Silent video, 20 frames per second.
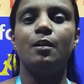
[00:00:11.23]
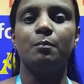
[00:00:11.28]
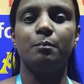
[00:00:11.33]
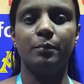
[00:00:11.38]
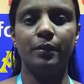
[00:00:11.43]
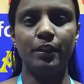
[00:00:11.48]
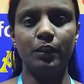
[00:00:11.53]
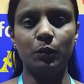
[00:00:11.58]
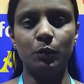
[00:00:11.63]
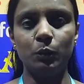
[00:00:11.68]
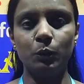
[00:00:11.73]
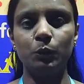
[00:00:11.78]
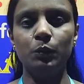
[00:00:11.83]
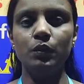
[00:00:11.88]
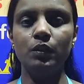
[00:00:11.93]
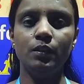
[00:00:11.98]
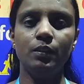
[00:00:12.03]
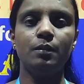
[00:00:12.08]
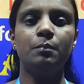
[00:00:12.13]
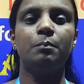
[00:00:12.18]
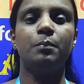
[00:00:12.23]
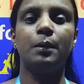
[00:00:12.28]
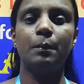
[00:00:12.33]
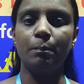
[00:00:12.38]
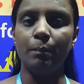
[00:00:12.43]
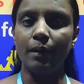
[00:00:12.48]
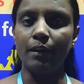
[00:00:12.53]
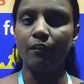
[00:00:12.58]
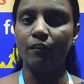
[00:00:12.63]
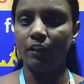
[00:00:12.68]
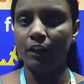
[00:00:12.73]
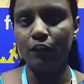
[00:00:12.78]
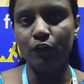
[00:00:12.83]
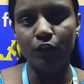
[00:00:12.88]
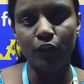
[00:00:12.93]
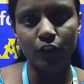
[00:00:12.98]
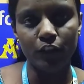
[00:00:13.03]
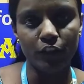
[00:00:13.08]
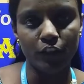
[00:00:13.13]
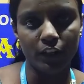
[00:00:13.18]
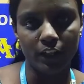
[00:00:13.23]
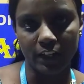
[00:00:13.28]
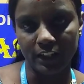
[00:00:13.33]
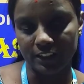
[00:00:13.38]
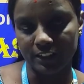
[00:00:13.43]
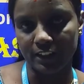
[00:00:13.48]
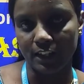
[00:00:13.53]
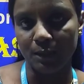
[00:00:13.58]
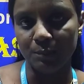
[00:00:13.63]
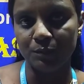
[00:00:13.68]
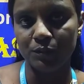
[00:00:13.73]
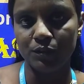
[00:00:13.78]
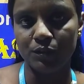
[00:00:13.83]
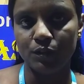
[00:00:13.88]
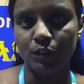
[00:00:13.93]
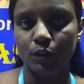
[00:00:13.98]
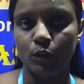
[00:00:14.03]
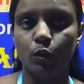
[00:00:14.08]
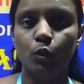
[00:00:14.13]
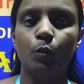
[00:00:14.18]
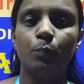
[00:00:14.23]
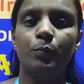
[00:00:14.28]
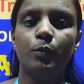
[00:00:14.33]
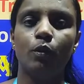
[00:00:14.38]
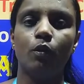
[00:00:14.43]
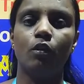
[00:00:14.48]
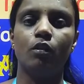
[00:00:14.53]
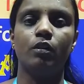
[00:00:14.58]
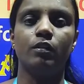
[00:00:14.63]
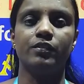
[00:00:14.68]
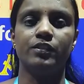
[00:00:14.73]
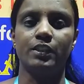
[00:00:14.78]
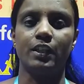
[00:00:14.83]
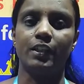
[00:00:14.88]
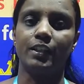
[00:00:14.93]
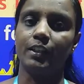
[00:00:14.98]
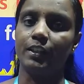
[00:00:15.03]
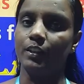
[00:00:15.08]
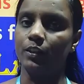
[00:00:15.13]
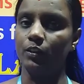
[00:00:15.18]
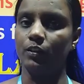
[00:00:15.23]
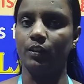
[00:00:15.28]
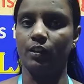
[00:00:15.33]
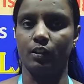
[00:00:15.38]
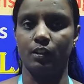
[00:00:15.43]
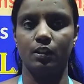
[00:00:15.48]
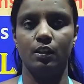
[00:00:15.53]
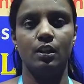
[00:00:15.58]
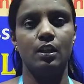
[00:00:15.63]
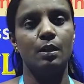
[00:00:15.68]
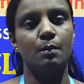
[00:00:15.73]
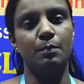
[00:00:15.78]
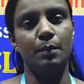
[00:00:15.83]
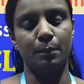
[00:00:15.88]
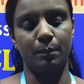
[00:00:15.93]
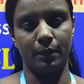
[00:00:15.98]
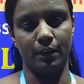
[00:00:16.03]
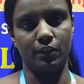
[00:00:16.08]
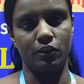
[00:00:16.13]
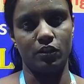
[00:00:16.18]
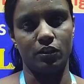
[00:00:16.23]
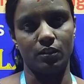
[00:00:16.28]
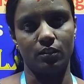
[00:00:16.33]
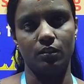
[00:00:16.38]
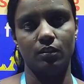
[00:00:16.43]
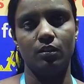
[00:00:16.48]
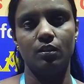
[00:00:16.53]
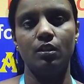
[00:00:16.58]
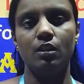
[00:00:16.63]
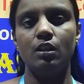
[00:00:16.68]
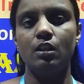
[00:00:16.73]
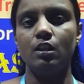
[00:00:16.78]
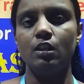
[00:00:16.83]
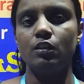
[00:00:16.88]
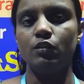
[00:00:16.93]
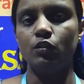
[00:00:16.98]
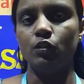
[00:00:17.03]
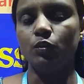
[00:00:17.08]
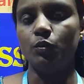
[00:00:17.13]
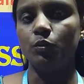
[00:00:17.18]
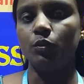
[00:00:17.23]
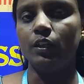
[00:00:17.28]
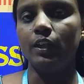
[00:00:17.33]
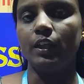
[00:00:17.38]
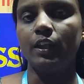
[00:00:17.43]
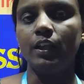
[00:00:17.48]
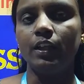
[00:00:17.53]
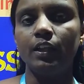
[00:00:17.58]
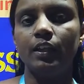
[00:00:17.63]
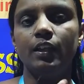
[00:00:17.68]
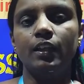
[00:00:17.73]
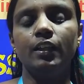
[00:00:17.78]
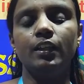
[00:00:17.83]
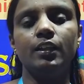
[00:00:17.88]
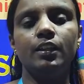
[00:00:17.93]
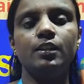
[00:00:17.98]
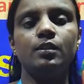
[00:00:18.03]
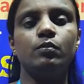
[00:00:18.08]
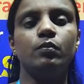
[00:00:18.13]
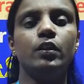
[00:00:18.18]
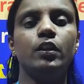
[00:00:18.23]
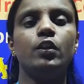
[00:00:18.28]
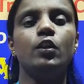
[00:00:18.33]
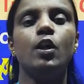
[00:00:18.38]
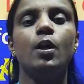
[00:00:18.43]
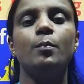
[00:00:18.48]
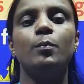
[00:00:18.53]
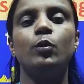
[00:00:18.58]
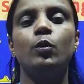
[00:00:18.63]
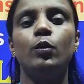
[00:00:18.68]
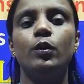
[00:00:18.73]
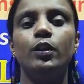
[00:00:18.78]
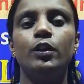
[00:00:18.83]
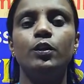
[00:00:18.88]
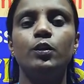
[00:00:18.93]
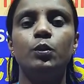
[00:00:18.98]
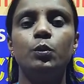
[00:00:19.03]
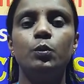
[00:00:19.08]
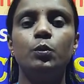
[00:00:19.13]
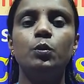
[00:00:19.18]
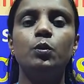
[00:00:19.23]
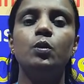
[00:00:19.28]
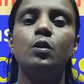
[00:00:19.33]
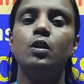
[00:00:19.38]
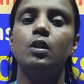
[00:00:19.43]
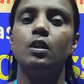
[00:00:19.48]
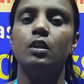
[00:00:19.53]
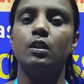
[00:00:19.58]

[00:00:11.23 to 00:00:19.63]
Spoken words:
be cool, prepare well for your exams. Hope you all have started your preparation. So today in this video I am going to